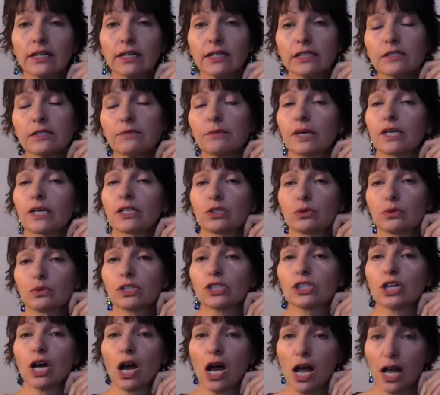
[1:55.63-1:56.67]
speak to a
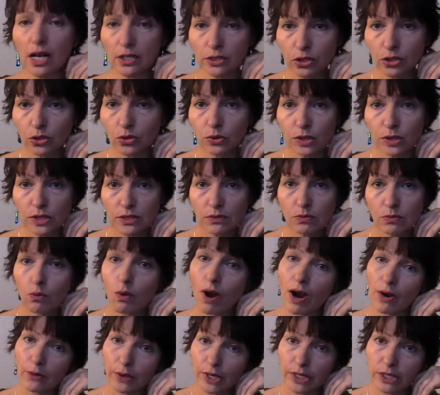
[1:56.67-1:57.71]
child who is
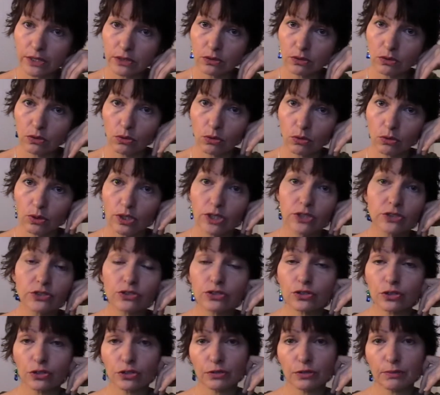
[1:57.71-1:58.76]
worried or
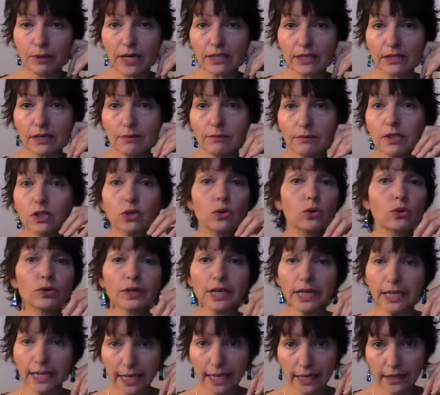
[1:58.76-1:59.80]
concerned about something or
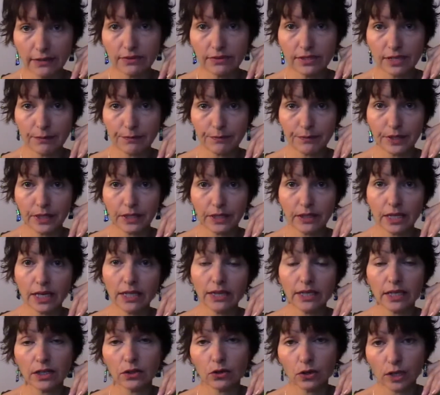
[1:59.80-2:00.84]
in need of something that
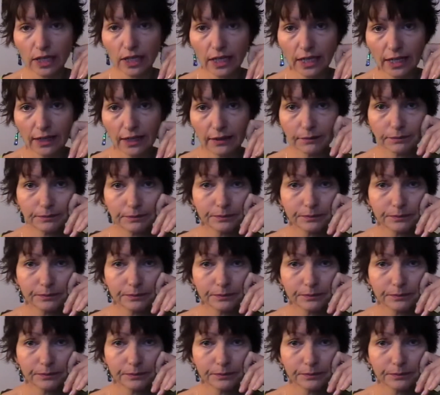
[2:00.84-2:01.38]
they're not getting.